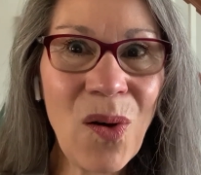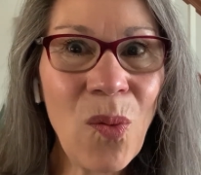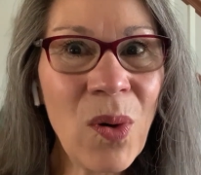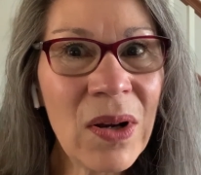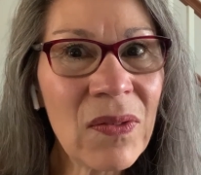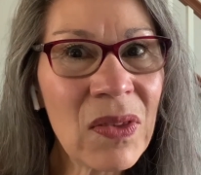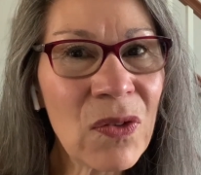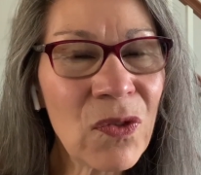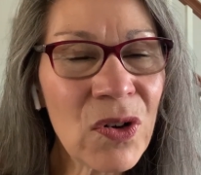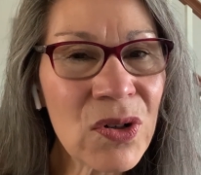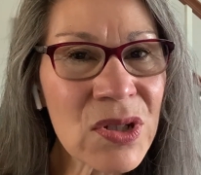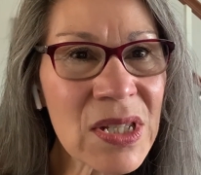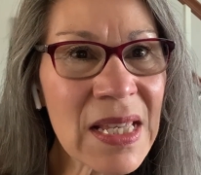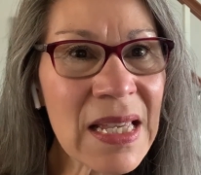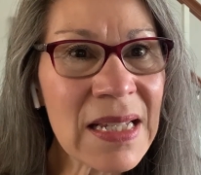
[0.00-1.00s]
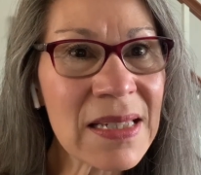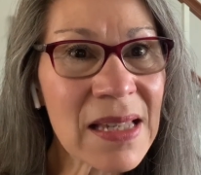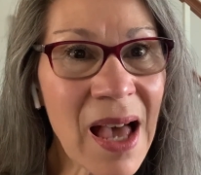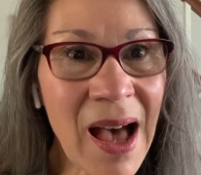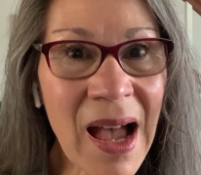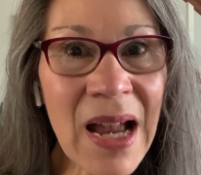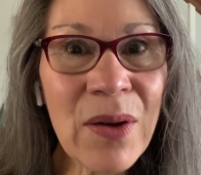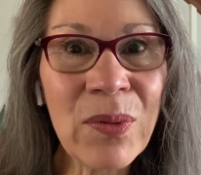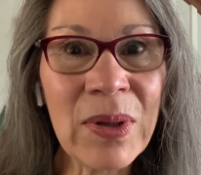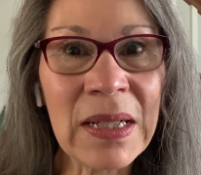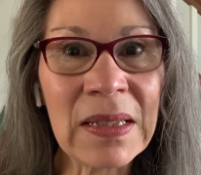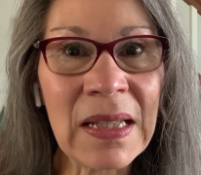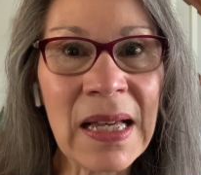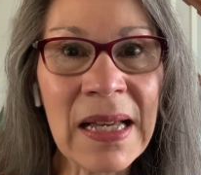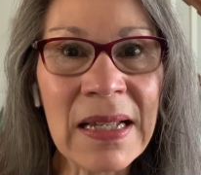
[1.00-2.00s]
One of the first things I
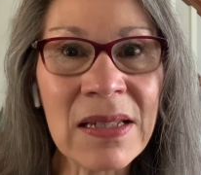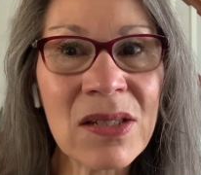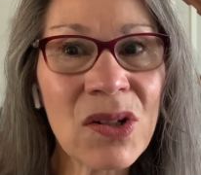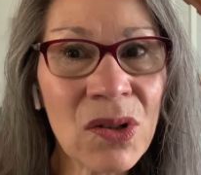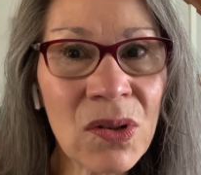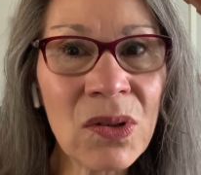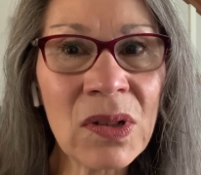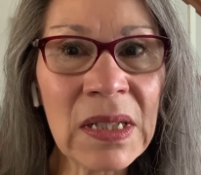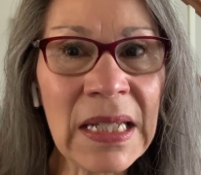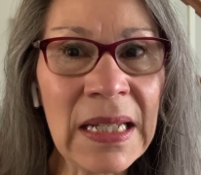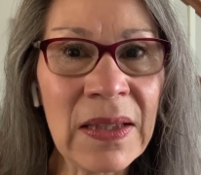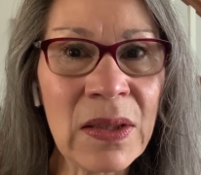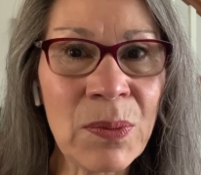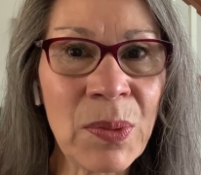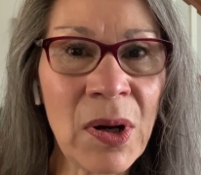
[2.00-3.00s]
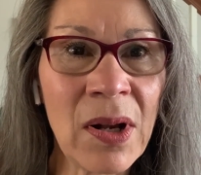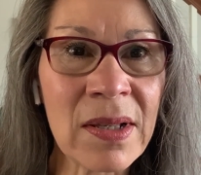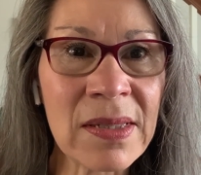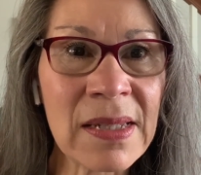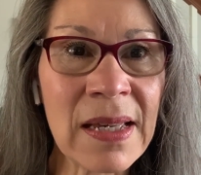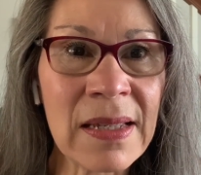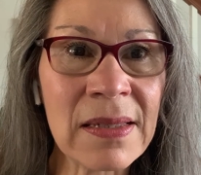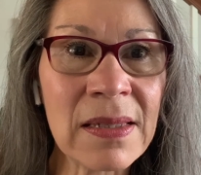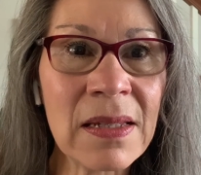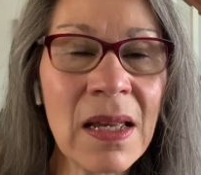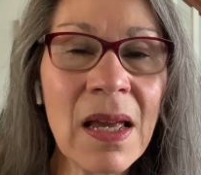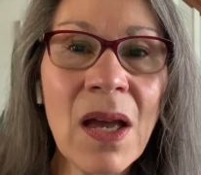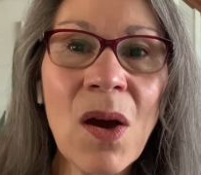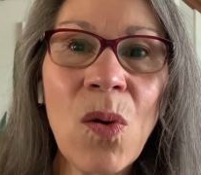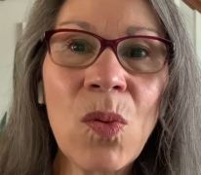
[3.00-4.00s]
realized early in the process
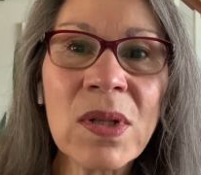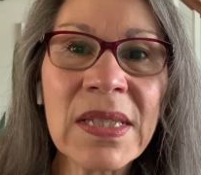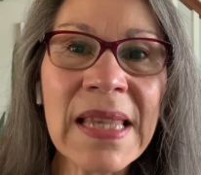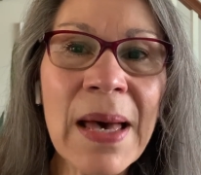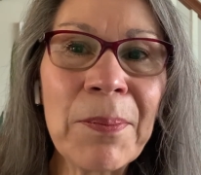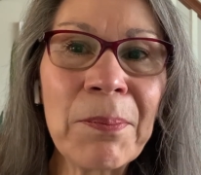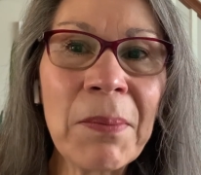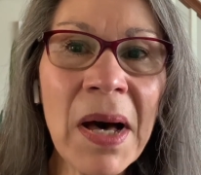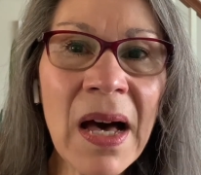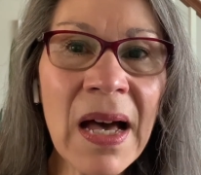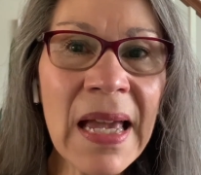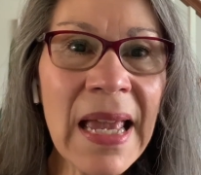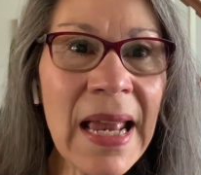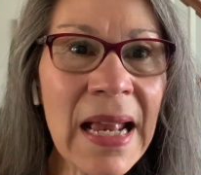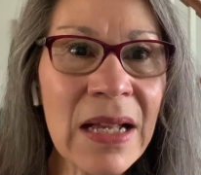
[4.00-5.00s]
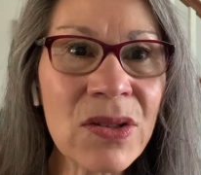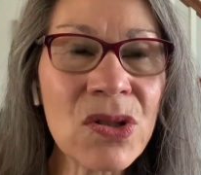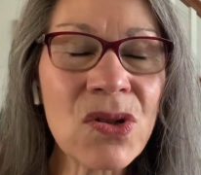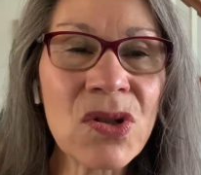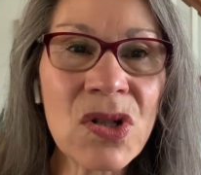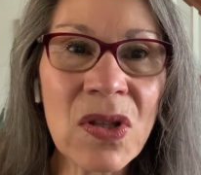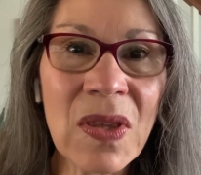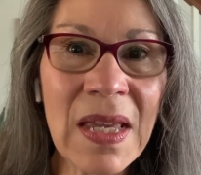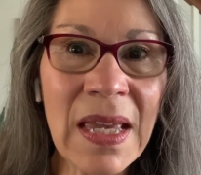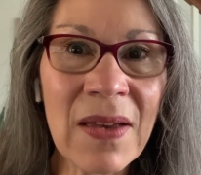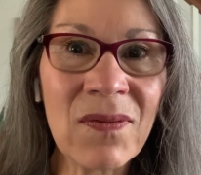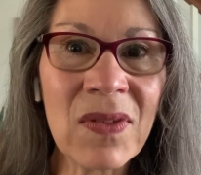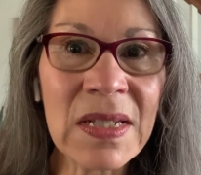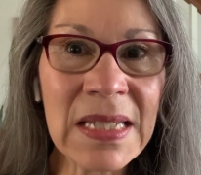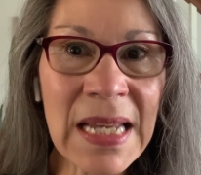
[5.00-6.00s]
was that my answer to the
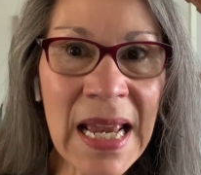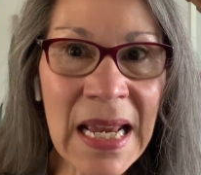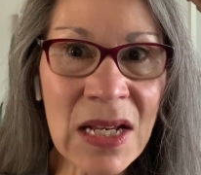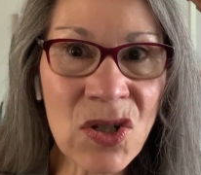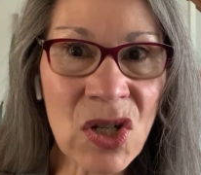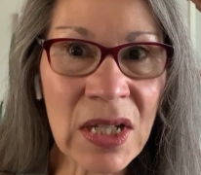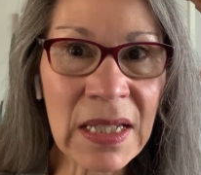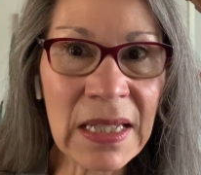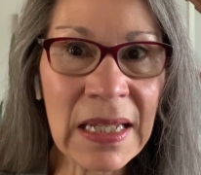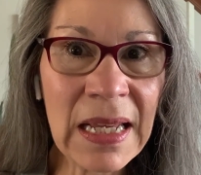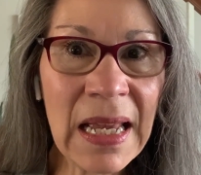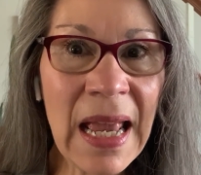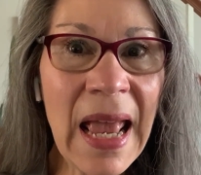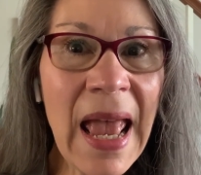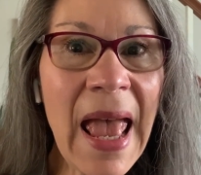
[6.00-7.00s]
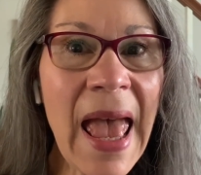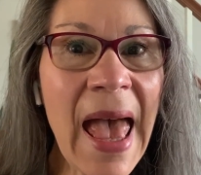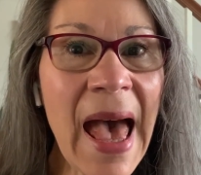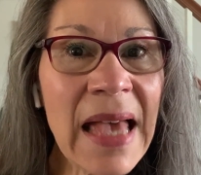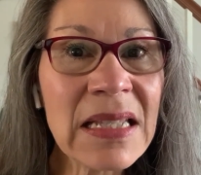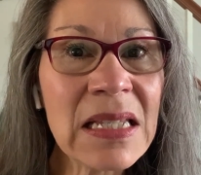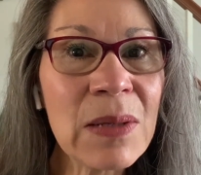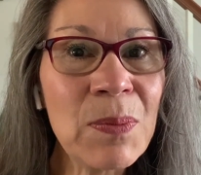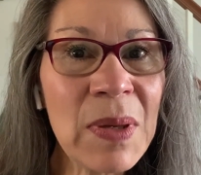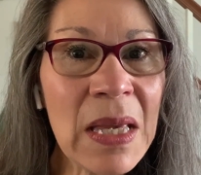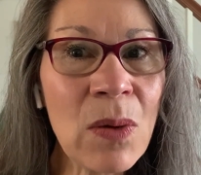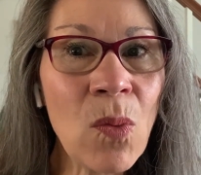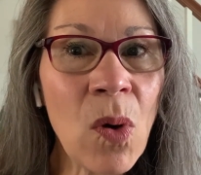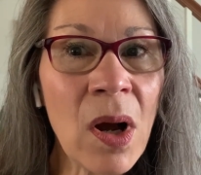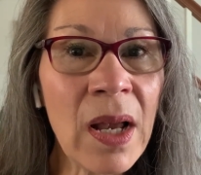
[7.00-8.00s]
invitation had to
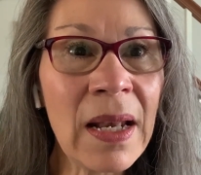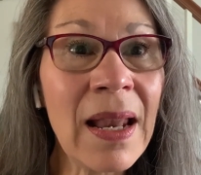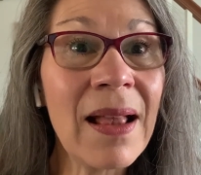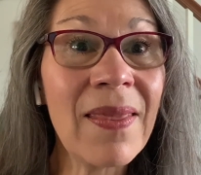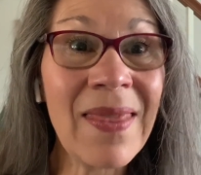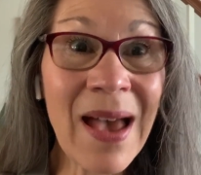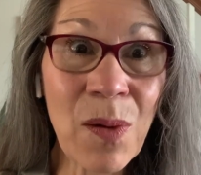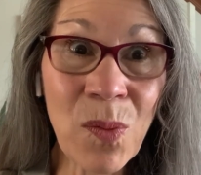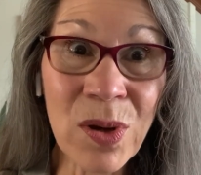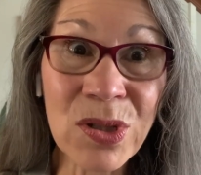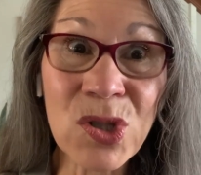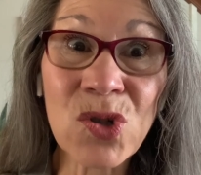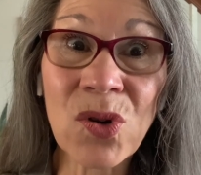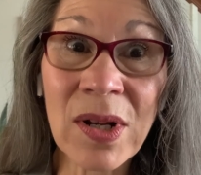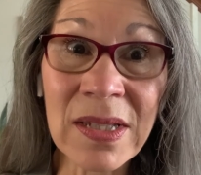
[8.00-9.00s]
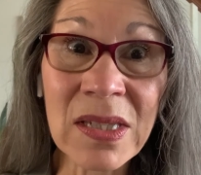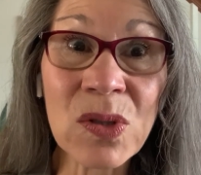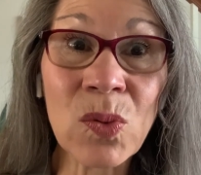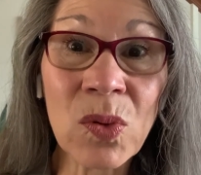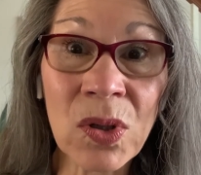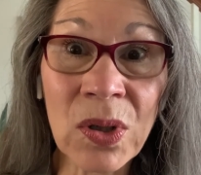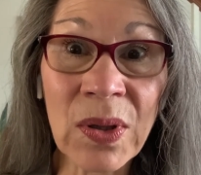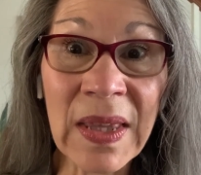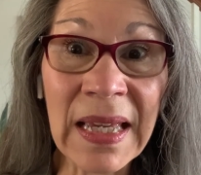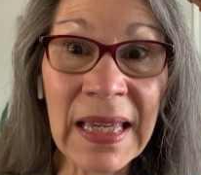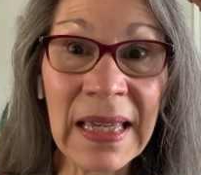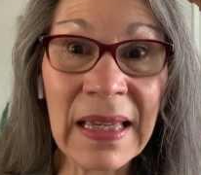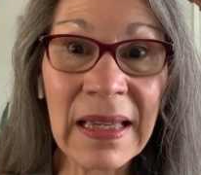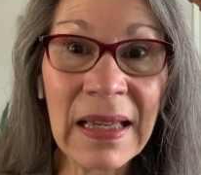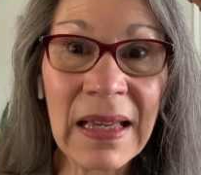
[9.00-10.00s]
be one that was trustworthy,